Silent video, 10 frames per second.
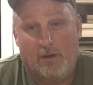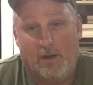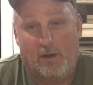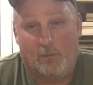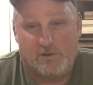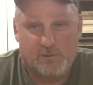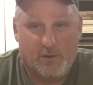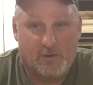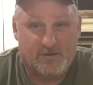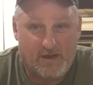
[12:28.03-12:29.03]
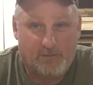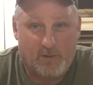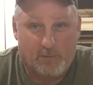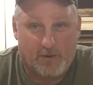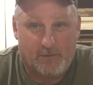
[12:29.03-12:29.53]
And once we do our
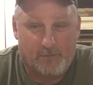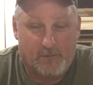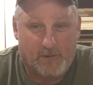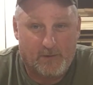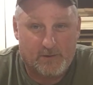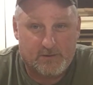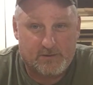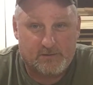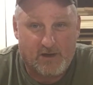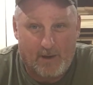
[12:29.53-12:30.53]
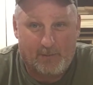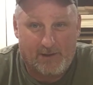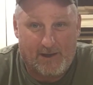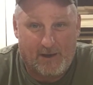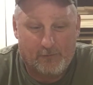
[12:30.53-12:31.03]
safety brief, then there's time
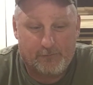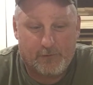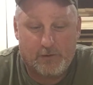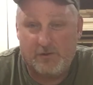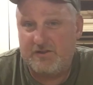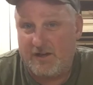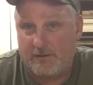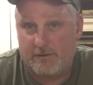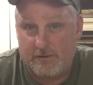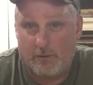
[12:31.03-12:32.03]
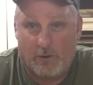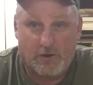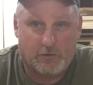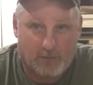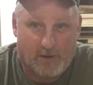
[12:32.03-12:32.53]
allowed for you to check the zero
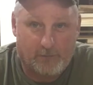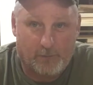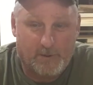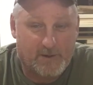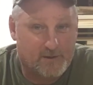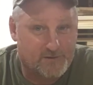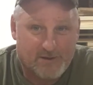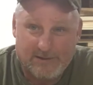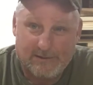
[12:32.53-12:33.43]
on your rifle because,